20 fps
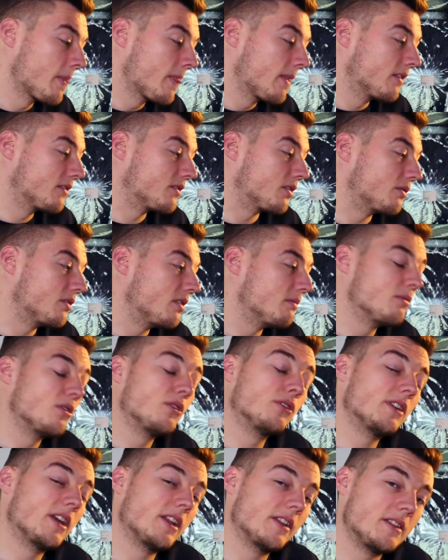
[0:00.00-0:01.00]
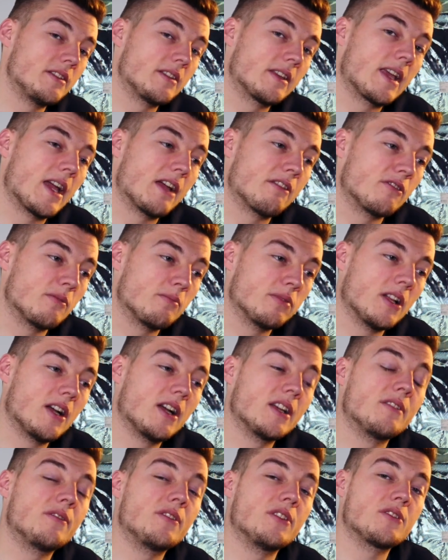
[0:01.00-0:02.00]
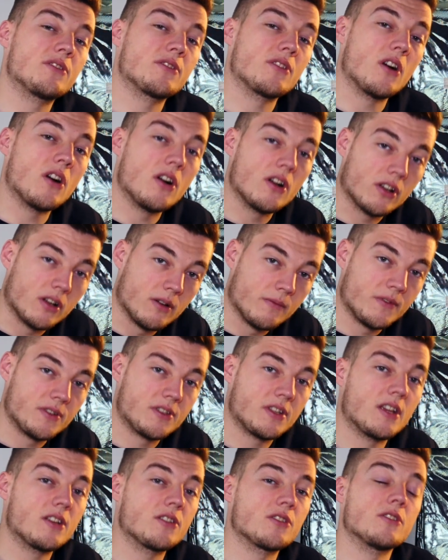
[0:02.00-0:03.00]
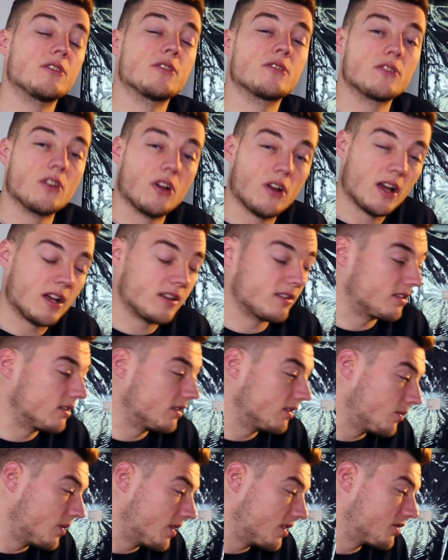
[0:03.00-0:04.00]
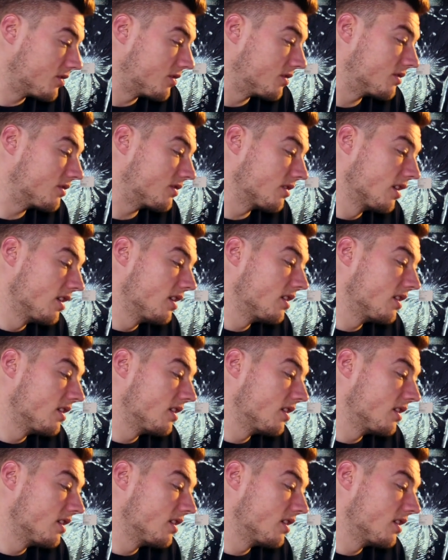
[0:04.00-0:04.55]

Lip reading: So you're more likely to get a reply if you start a conversation and start asking questions.